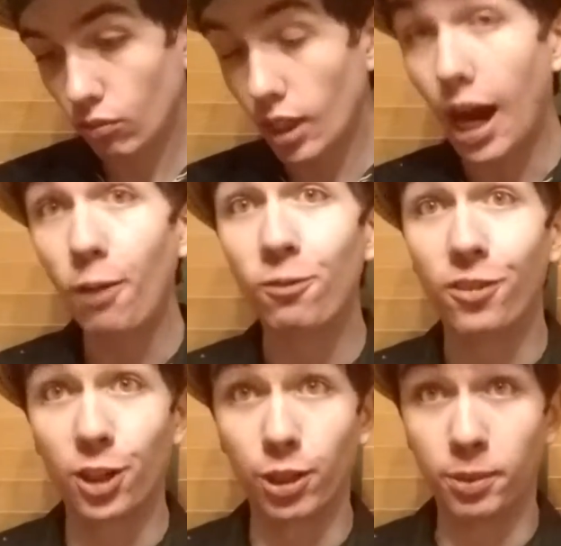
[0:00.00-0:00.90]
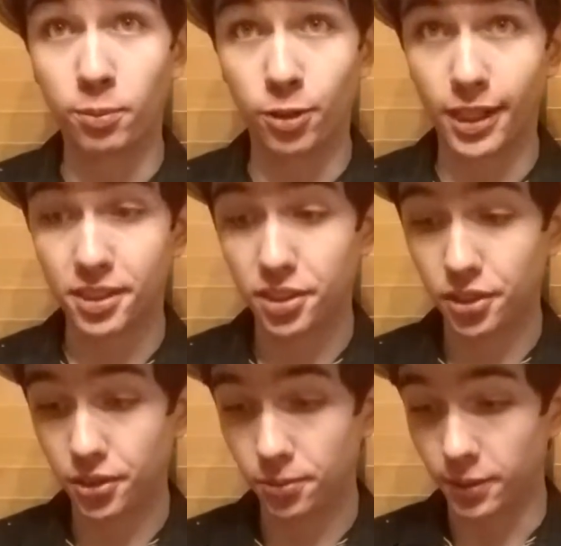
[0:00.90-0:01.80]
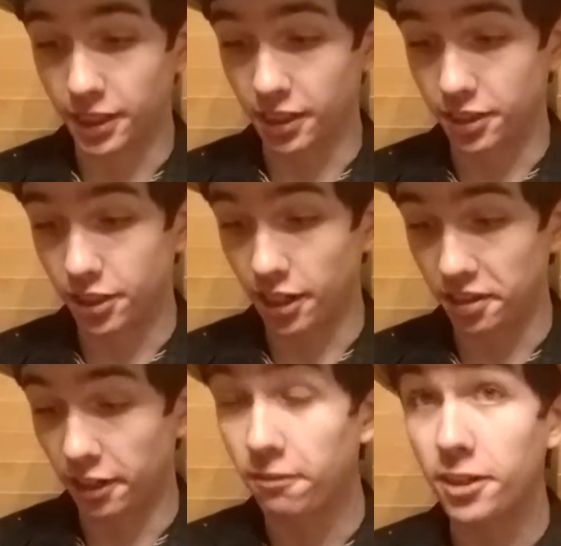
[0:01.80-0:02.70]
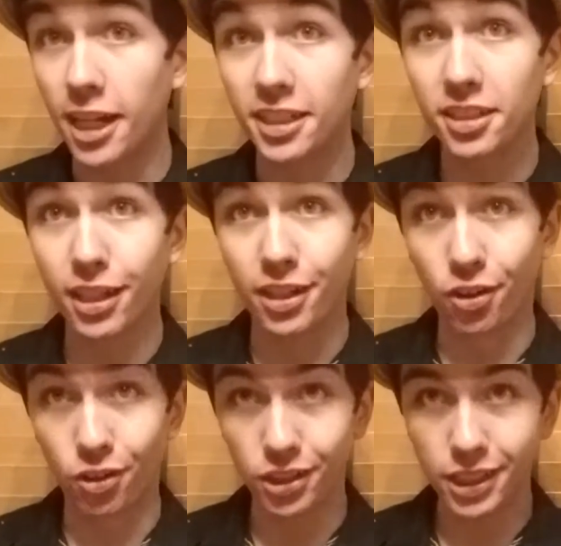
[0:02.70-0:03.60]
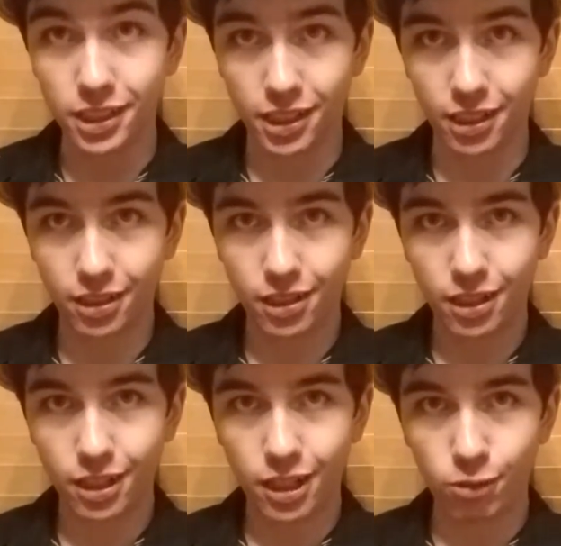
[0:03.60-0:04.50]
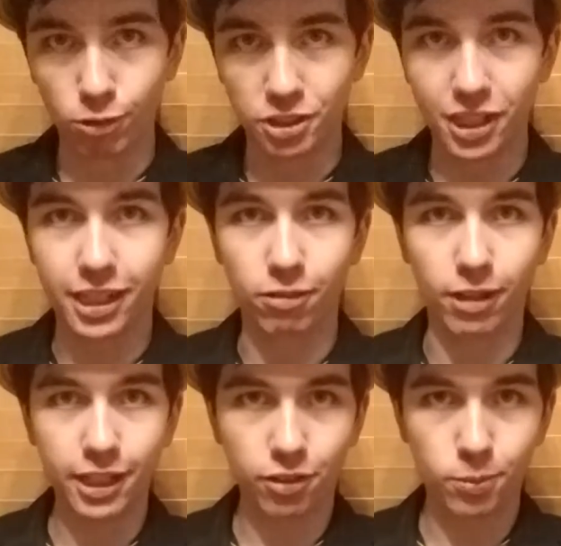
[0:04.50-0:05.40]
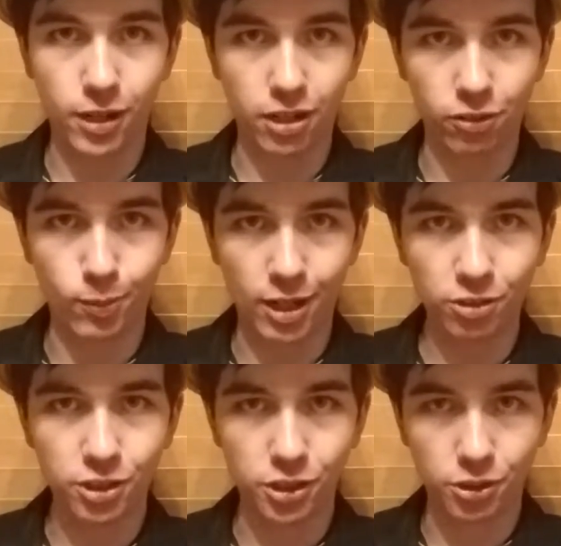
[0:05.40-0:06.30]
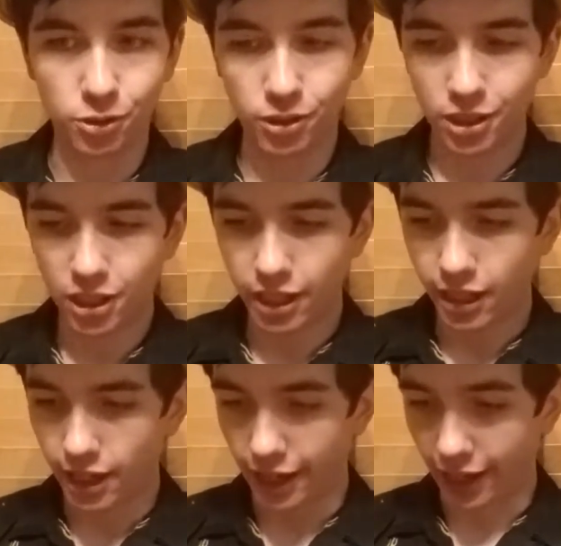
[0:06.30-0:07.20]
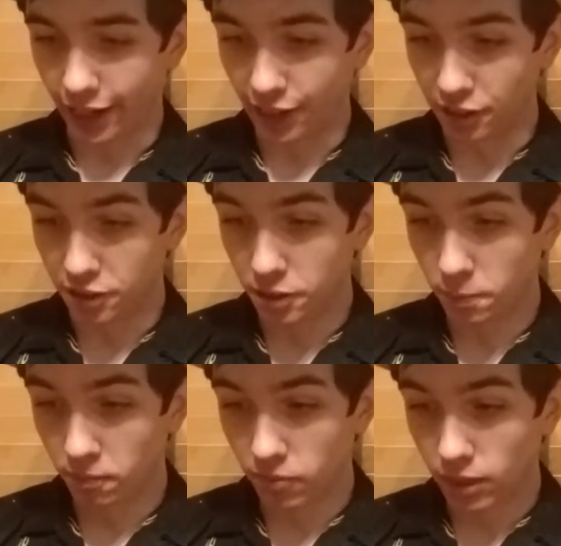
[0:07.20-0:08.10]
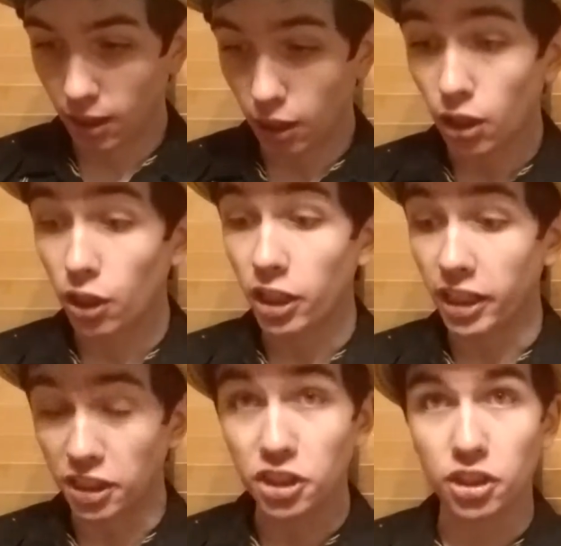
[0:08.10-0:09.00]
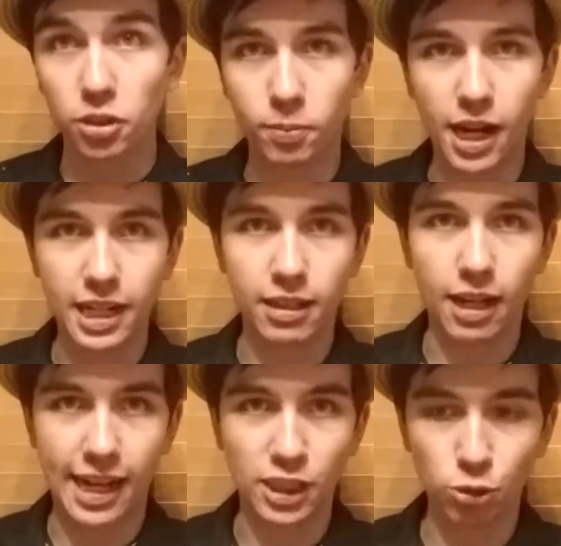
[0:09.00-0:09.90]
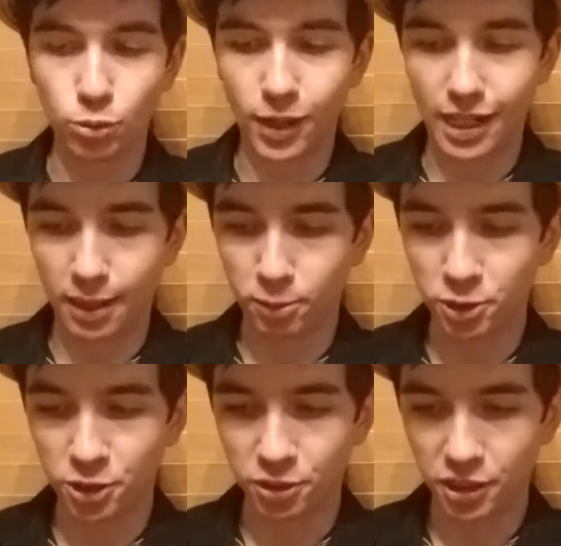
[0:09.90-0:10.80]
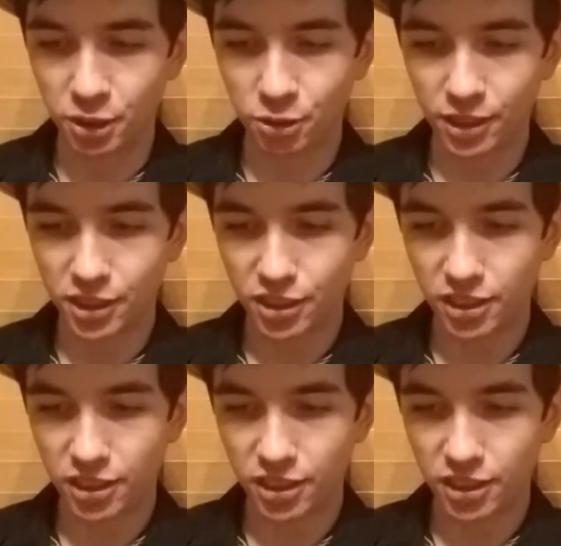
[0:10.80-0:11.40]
I'm very impressed because it tastes like all they did was take a regular bottle of Mountain Dew and insert actual pineapple juice into it.